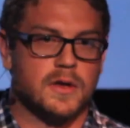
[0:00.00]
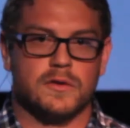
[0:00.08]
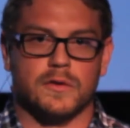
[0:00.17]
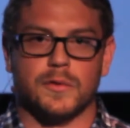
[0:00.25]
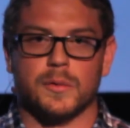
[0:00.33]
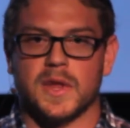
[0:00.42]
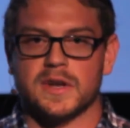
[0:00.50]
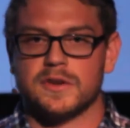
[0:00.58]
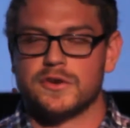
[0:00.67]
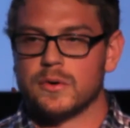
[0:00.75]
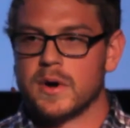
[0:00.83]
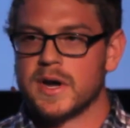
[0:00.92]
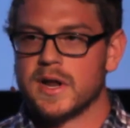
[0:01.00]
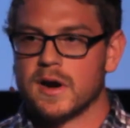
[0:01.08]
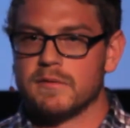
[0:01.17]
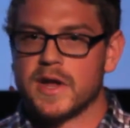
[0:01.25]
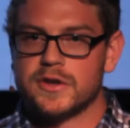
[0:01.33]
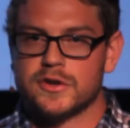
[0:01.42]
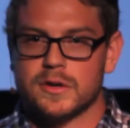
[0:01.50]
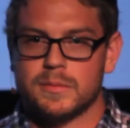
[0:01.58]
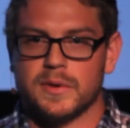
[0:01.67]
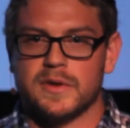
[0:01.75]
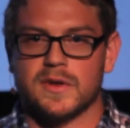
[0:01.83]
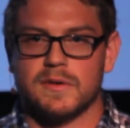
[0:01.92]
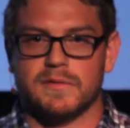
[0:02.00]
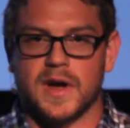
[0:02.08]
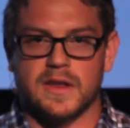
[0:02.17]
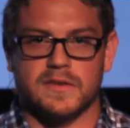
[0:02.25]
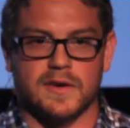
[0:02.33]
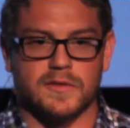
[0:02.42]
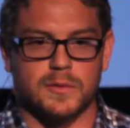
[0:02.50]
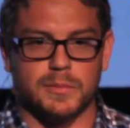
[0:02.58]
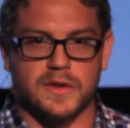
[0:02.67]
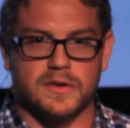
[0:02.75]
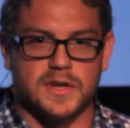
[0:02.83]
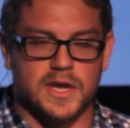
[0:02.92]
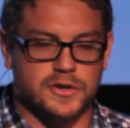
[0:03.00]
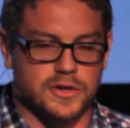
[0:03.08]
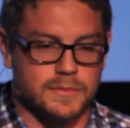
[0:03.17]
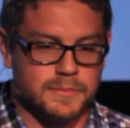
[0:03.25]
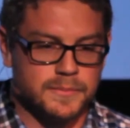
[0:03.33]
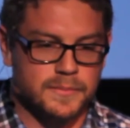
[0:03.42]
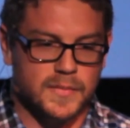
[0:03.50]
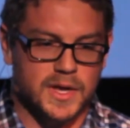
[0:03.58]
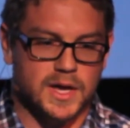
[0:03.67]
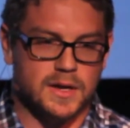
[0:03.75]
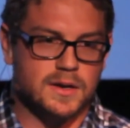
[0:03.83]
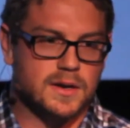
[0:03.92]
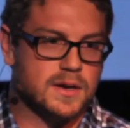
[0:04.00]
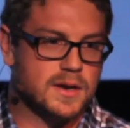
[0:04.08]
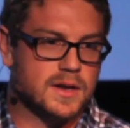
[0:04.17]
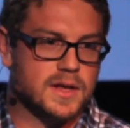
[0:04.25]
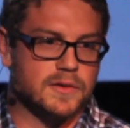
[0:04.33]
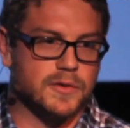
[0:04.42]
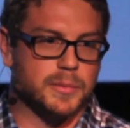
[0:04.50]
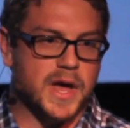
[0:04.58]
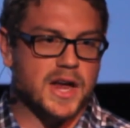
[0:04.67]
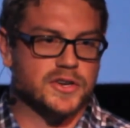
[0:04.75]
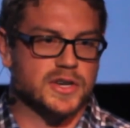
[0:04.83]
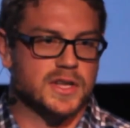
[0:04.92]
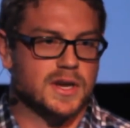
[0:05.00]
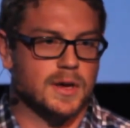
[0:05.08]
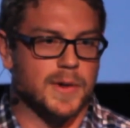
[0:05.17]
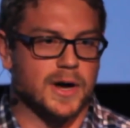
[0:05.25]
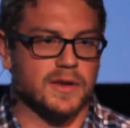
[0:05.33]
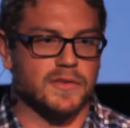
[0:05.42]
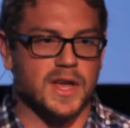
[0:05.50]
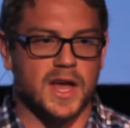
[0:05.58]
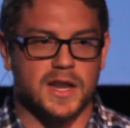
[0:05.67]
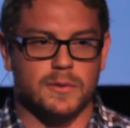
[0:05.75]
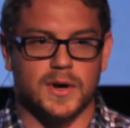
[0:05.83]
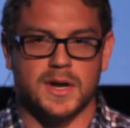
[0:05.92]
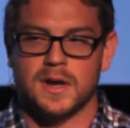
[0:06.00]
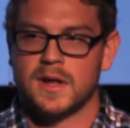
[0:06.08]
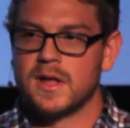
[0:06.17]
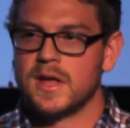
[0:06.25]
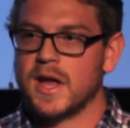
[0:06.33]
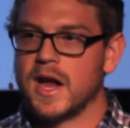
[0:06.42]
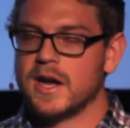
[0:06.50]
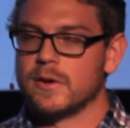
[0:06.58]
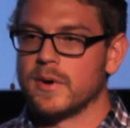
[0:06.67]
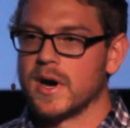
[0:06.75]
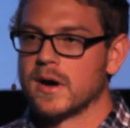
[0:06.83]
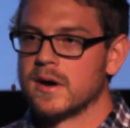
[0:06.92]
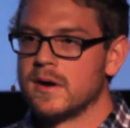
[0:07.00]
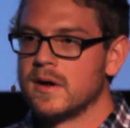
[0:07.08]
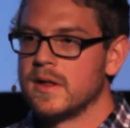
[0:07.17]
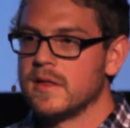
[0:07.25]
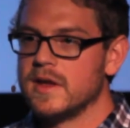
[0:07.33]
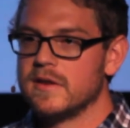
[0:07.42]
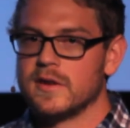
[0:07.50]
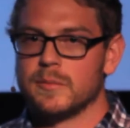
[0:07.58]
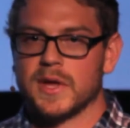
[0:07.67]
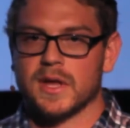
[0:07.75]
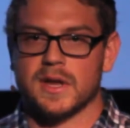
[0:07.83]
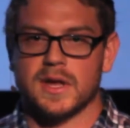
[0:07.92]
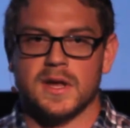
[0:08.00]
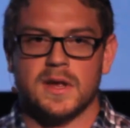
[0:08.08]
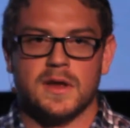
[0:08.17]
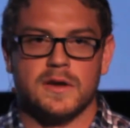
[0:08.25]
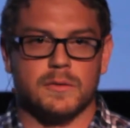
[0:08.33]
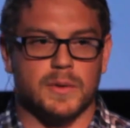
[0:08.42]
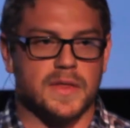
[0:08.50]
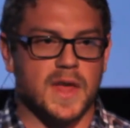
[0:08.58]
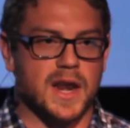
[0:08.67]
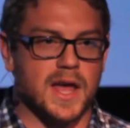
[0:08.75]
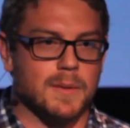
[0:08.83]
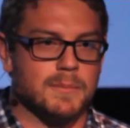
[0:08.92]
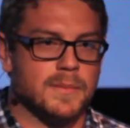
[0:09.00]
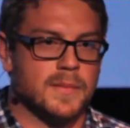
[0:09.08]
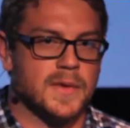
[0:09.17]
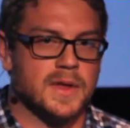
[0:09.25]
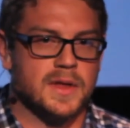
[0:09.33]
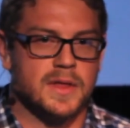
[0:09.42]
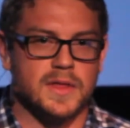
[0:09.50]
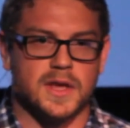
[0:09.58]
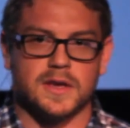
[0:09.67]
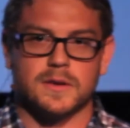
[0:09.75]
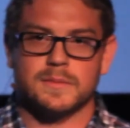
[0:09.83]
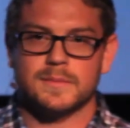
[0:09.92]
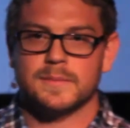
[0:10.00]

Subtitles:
So if you would like to join in our venture, please come find us after the presentation. And if you're passionate about giving anyone, anywhere, the easy ability to run that app. Thank you.